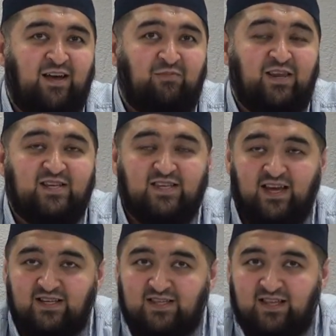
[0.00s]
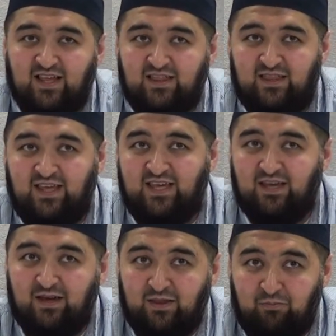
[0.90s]
But he says
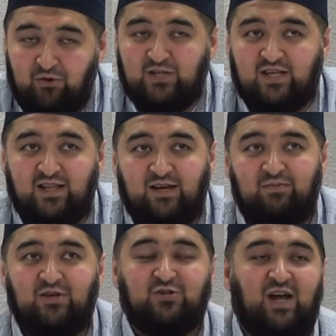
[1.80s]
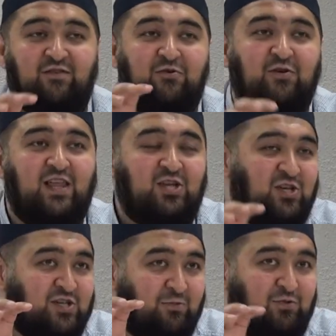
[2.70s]
the Muslim should have a
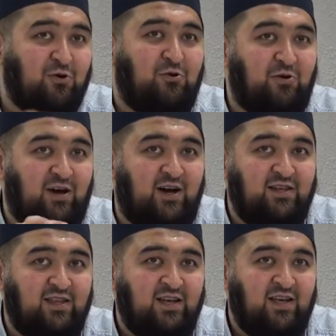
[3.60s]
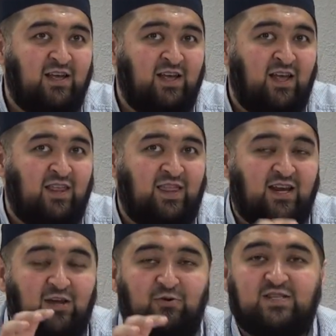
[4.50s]
relationship with the Quran
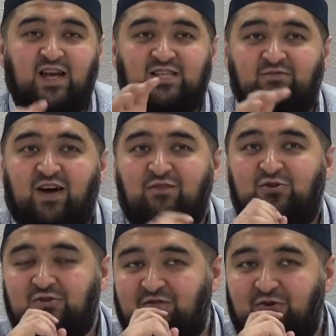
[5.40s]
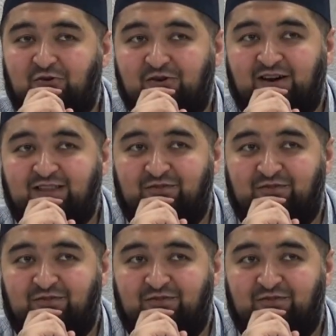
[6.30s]
that he recites 5 juz of the Quran